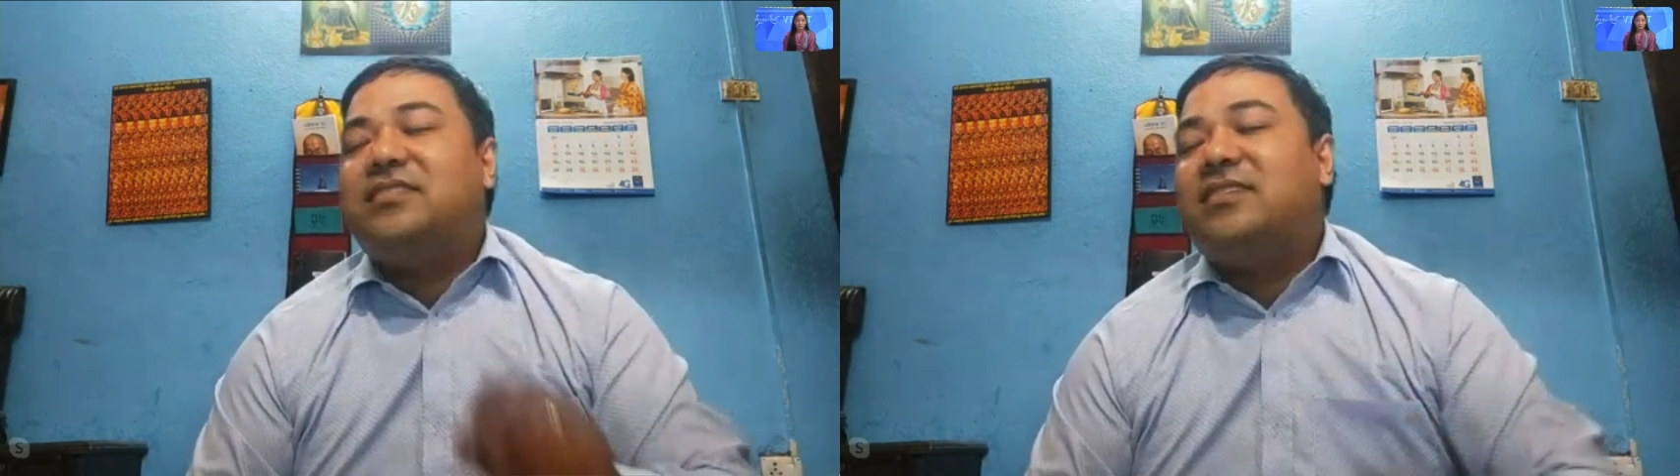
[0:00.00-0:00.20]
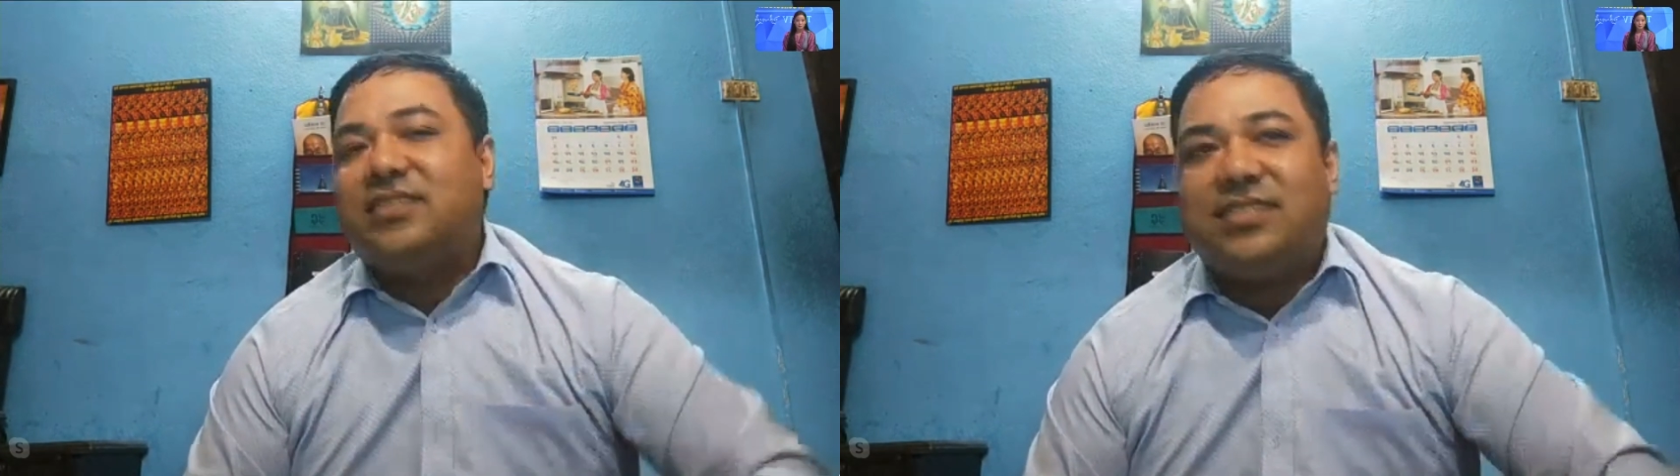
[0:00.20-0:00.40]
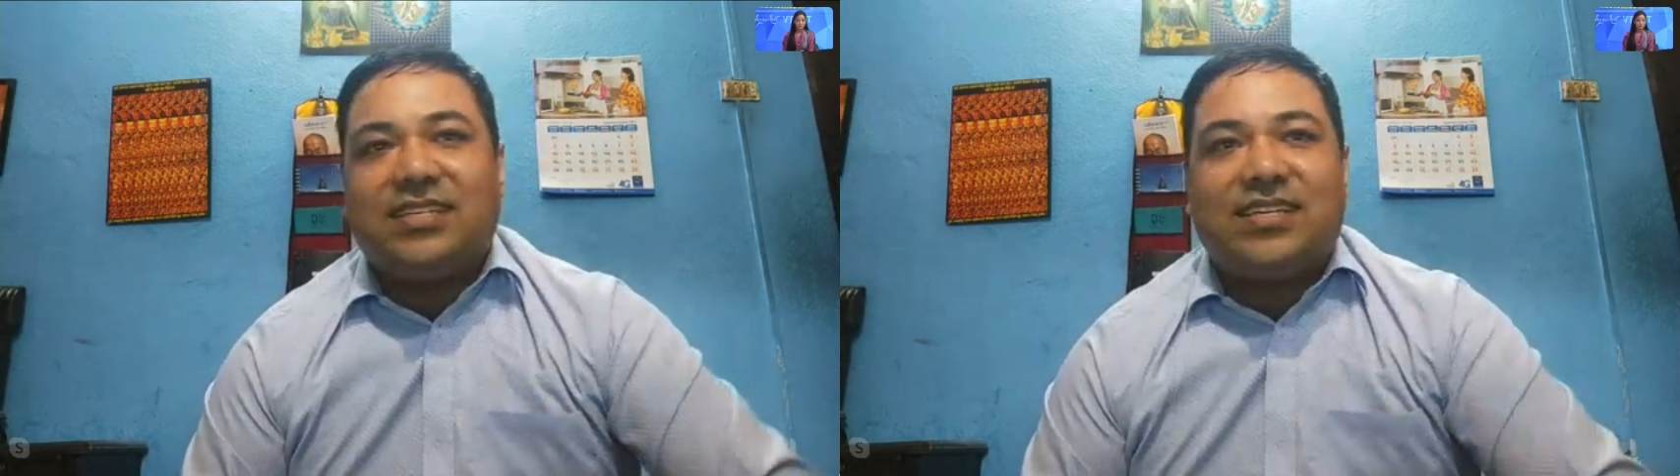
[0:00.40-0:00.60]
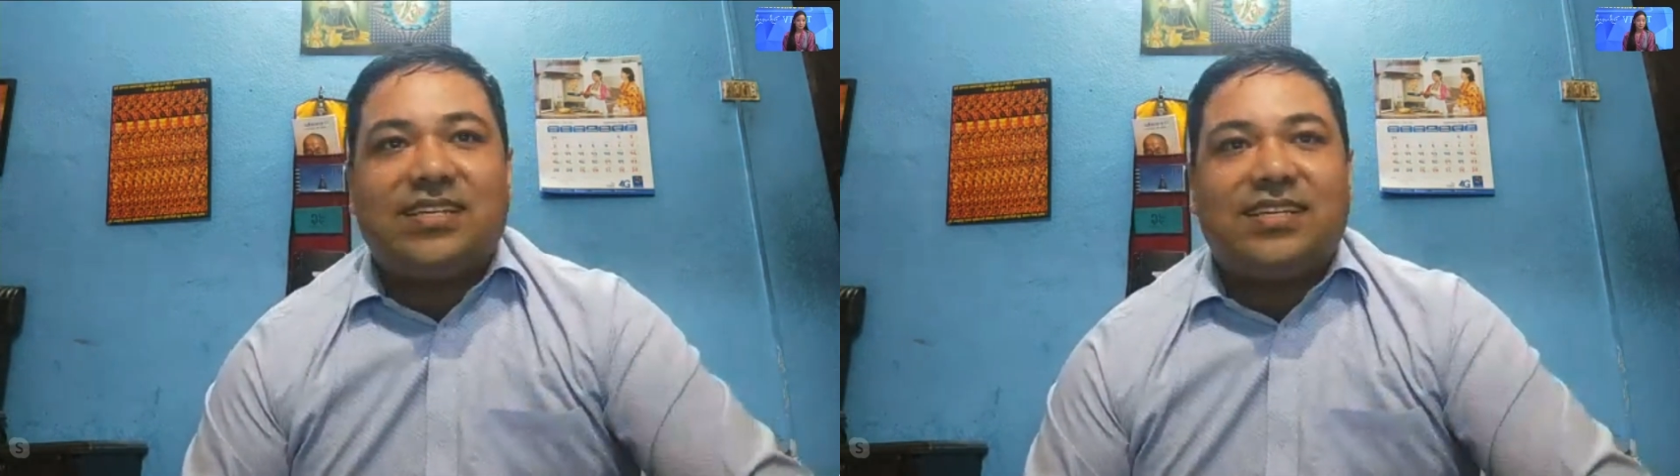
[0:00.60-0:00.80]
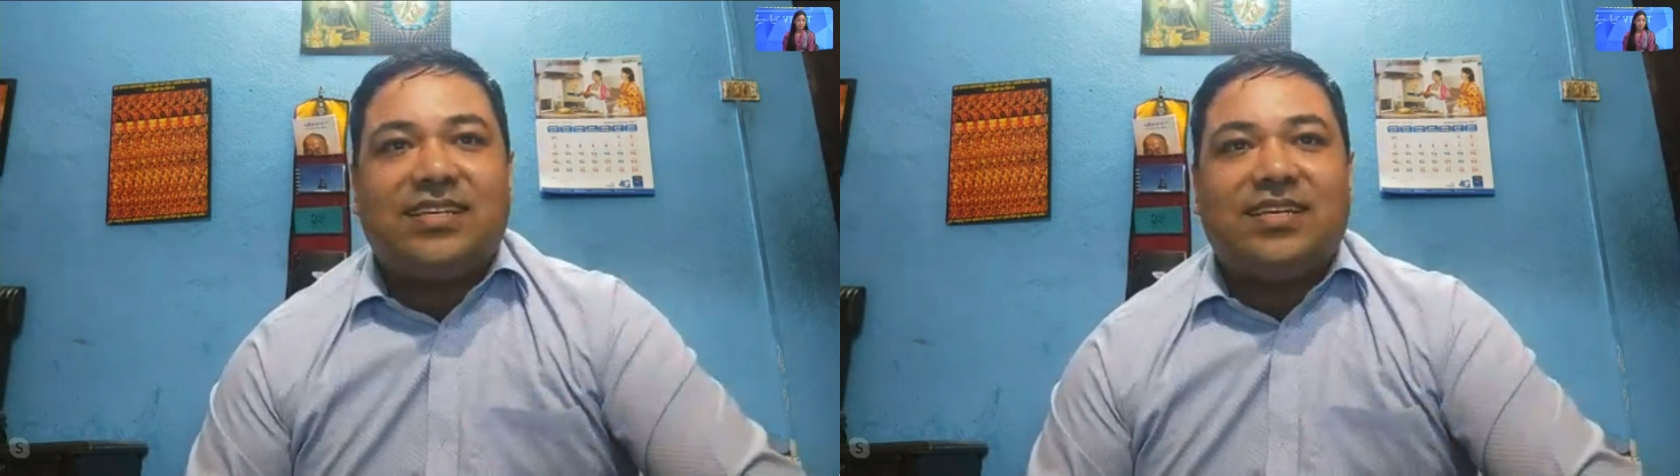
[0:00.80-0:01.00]
justice
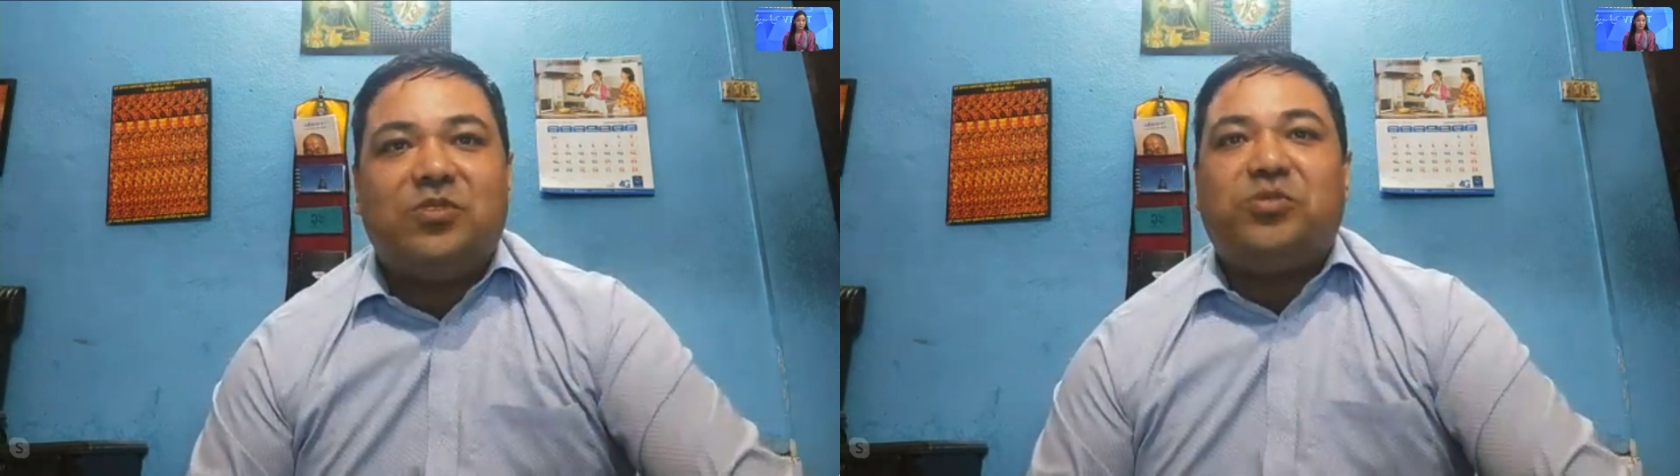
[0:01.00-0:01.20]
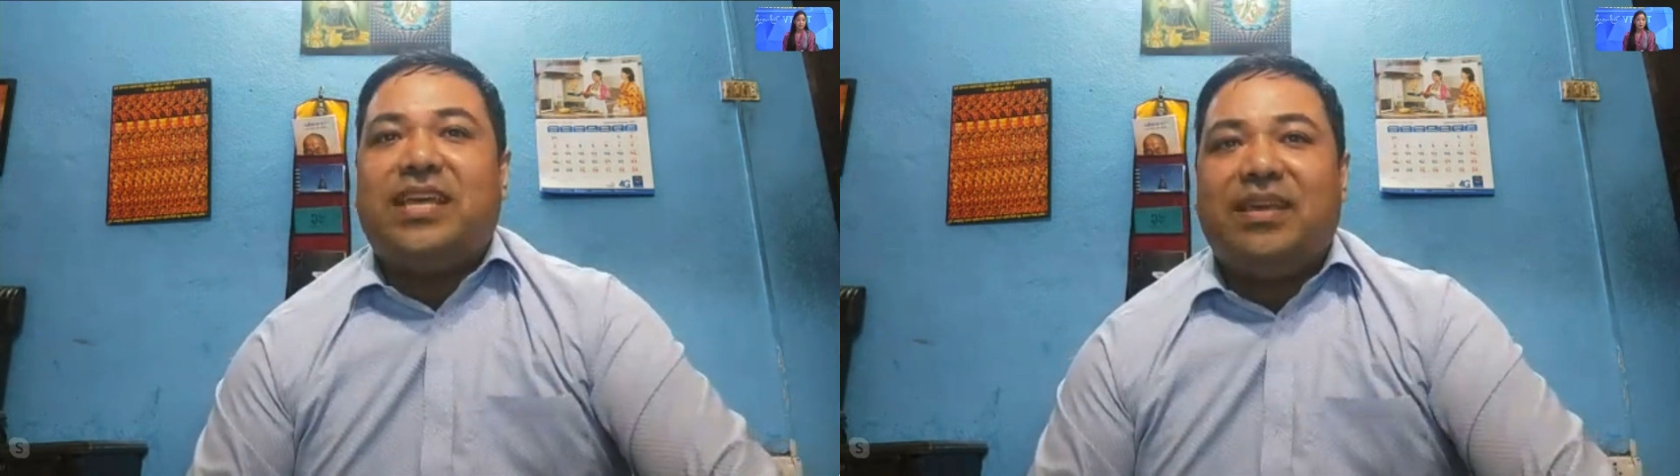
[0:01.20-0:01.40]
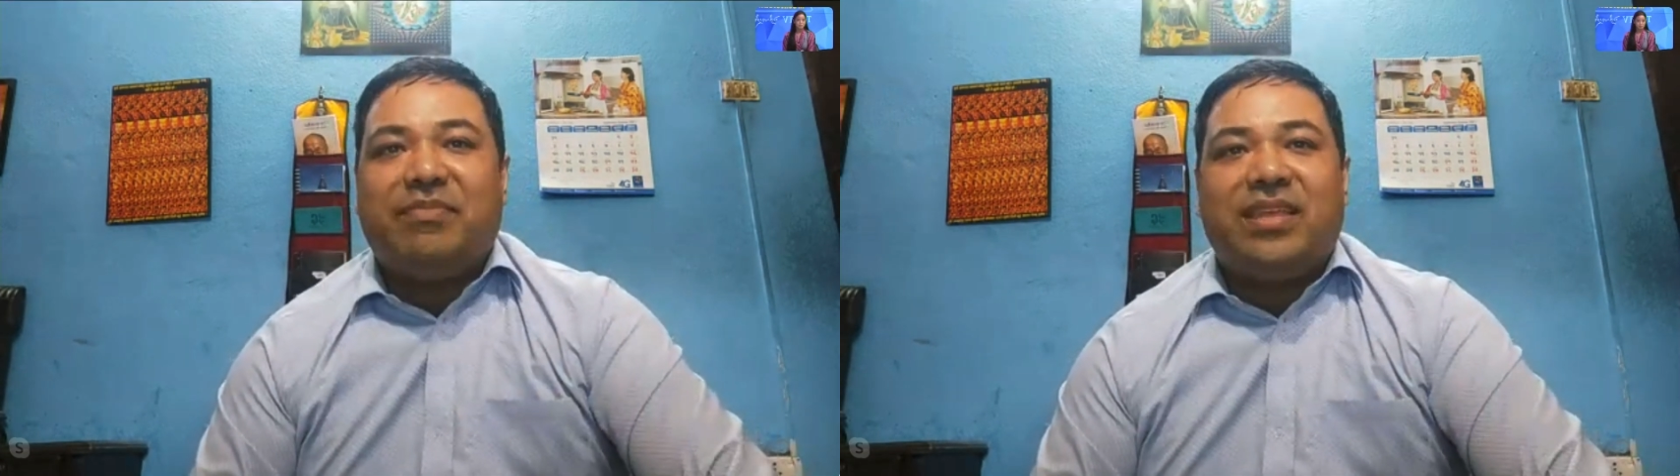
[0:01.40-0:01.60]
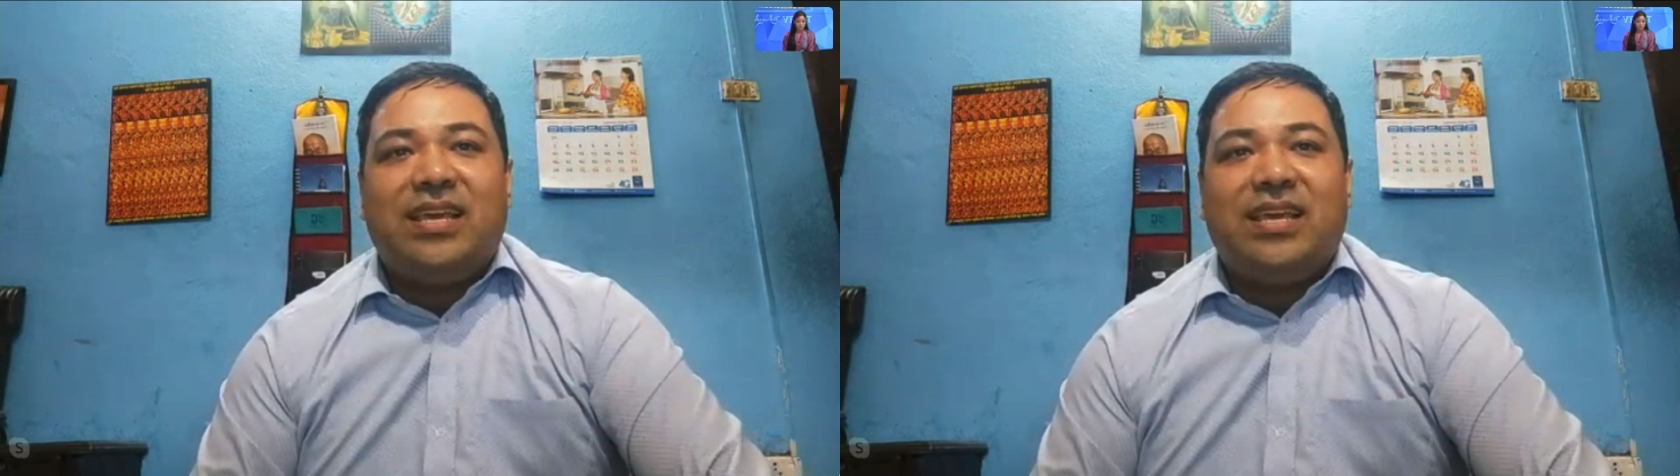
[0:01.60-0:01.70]
to them.